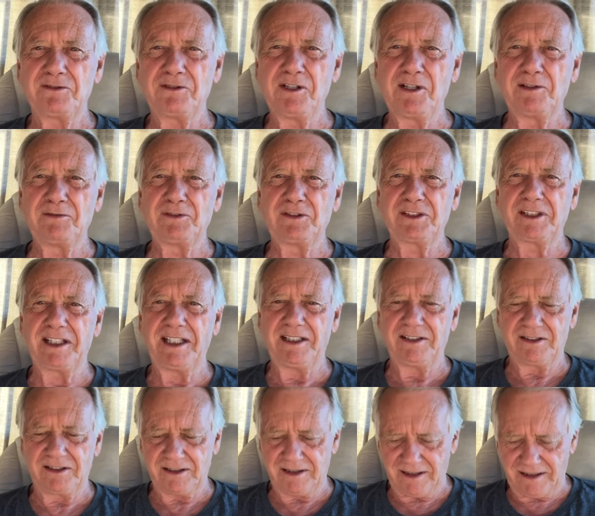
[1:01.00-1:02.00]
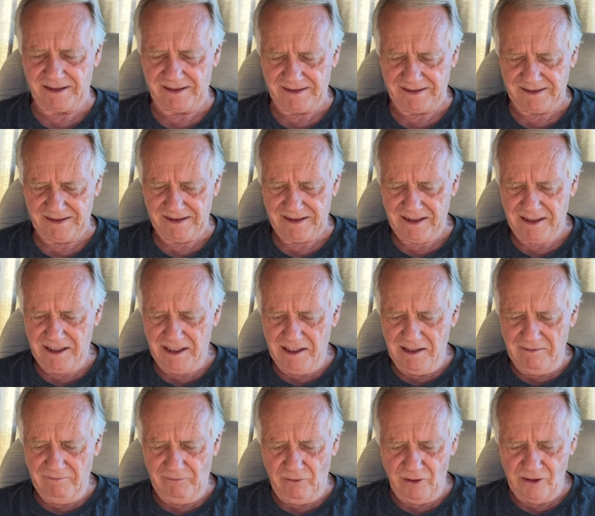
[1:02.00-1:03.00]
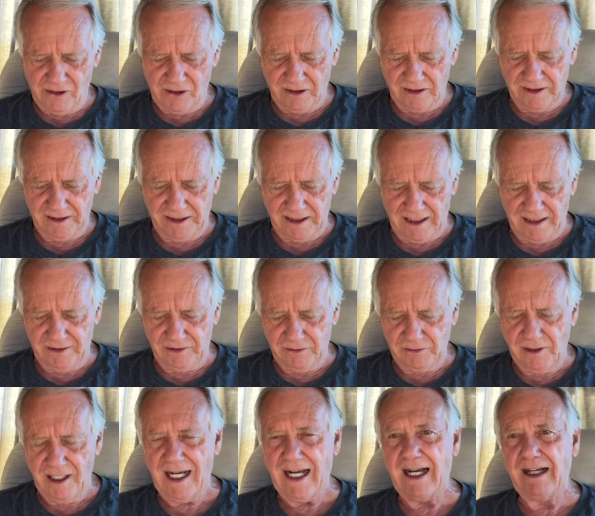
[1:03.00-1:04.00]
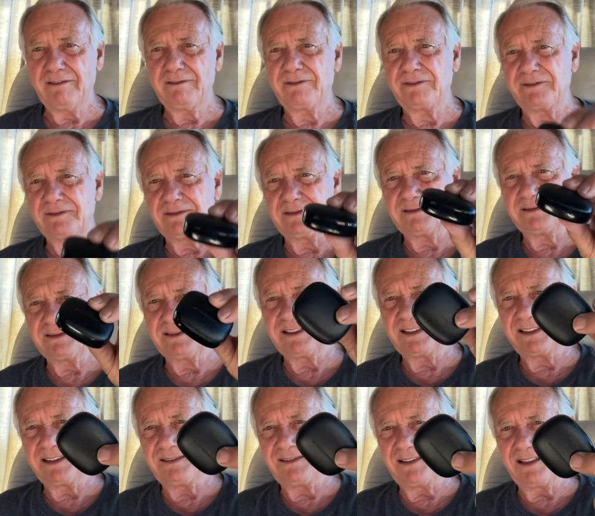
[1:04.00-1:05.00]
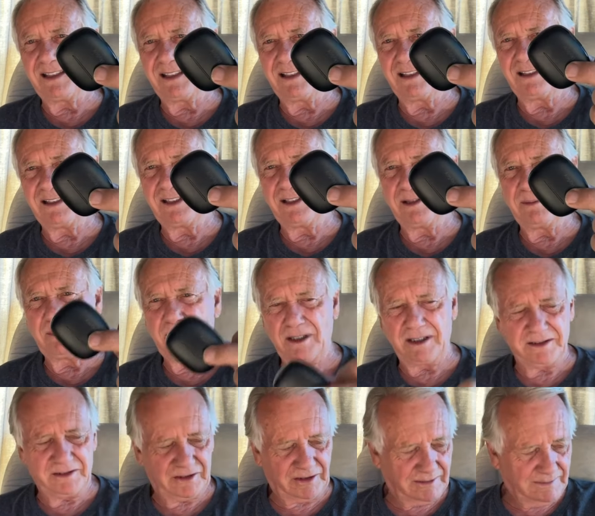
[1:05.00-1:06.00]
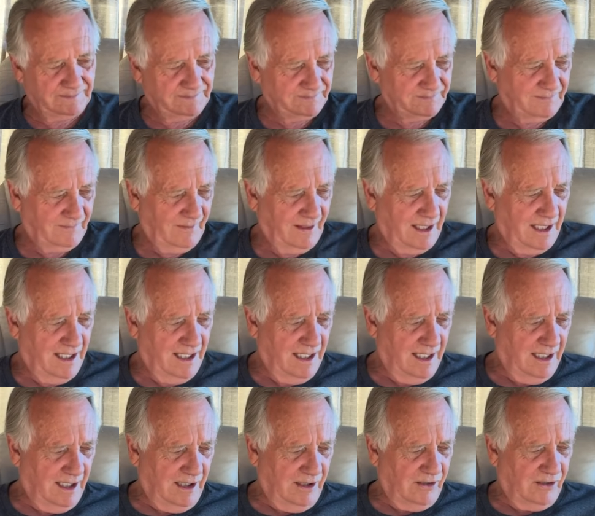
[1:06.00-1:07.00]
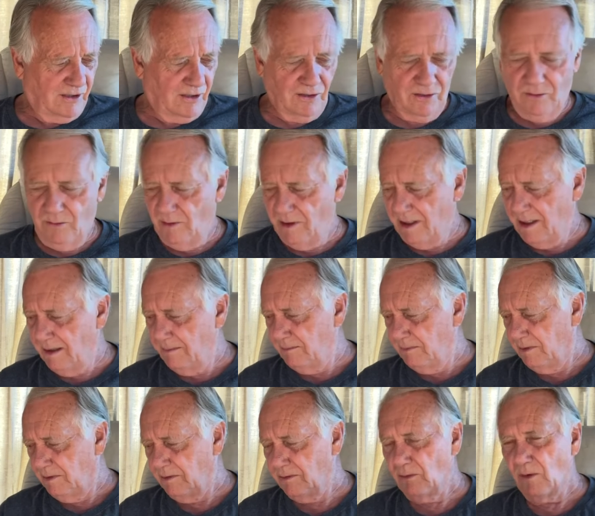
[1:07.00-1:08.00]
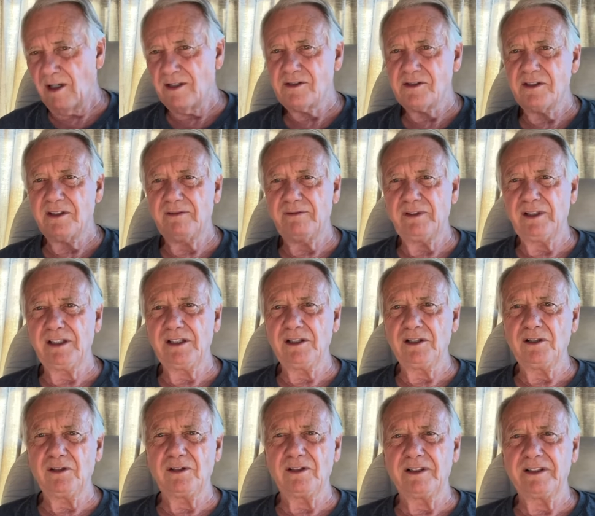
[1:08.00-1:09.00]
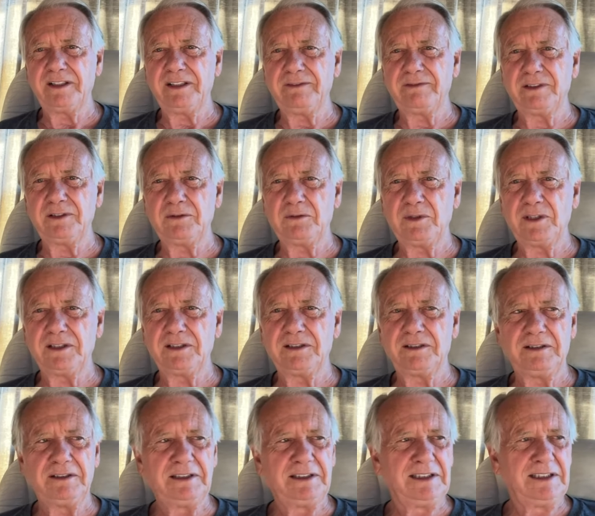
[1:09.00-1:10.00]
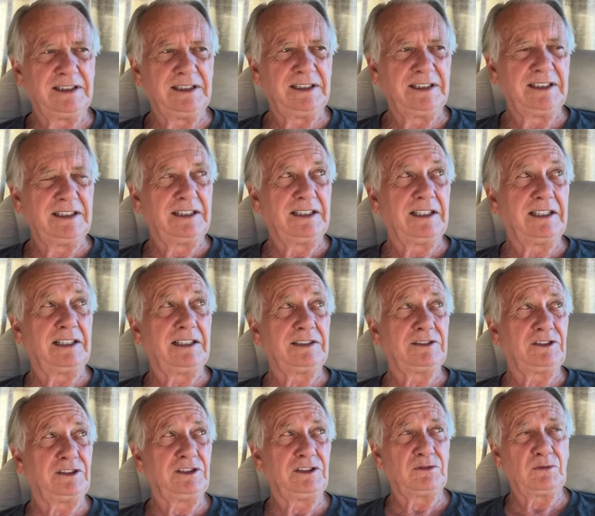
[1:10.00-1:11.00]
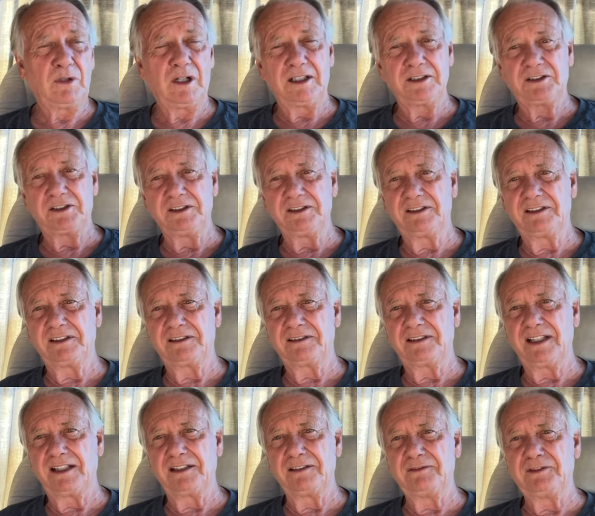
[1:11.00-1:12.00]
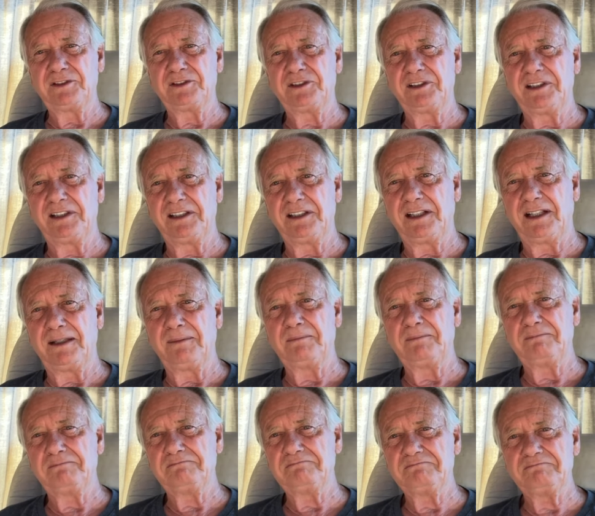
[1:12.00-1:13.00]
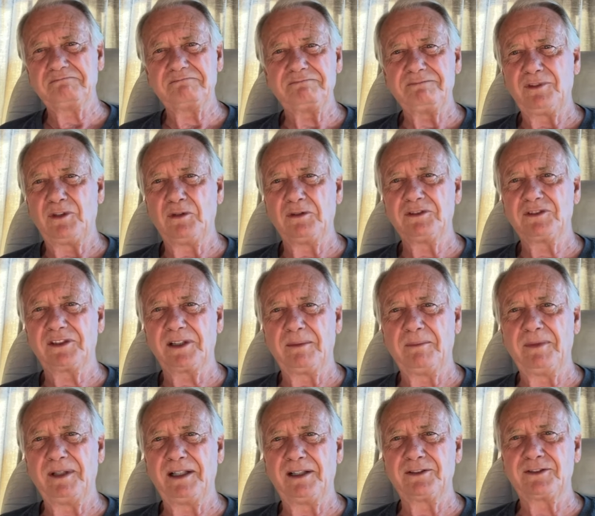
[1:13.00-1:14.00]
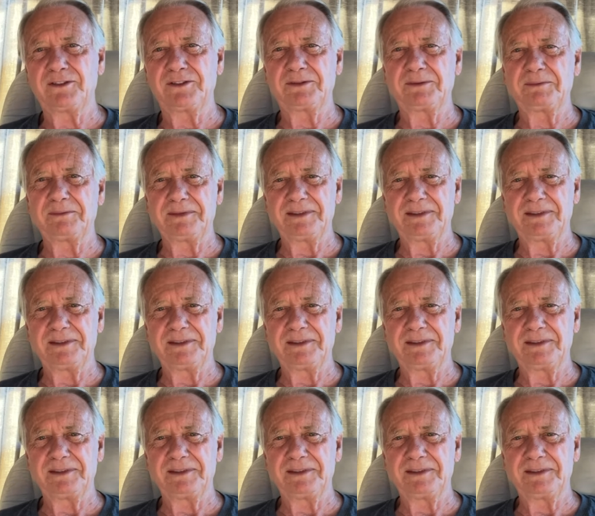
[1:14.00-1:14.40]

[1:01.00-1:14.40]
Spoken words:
nerves occasionally. Fortunately, I do have earbuds. So when I'm watching a video, or even when she's watching television and I'm doing something else,